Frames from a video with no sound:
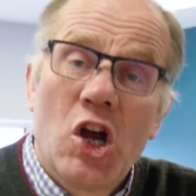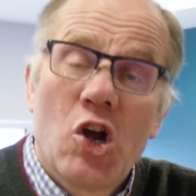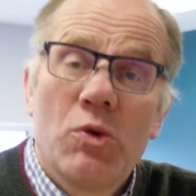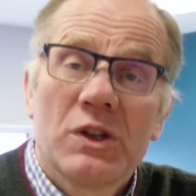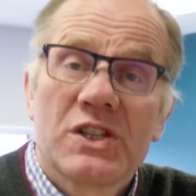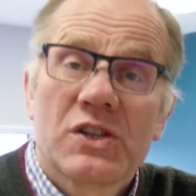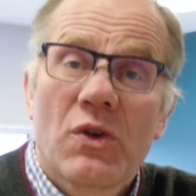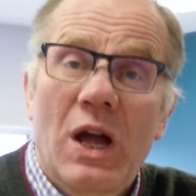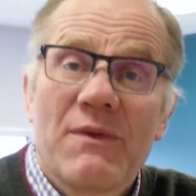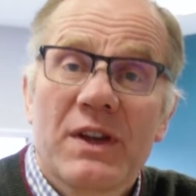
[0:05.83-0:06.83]
who will
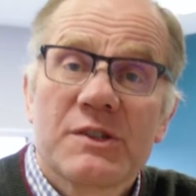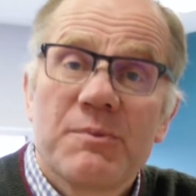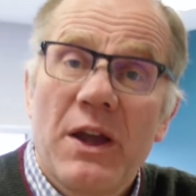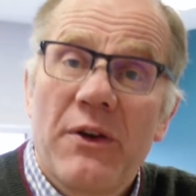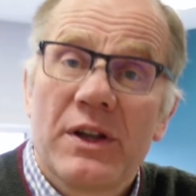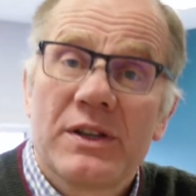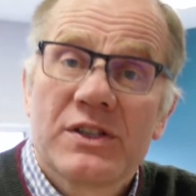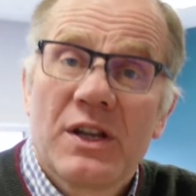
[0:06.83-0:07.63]
describe the experience.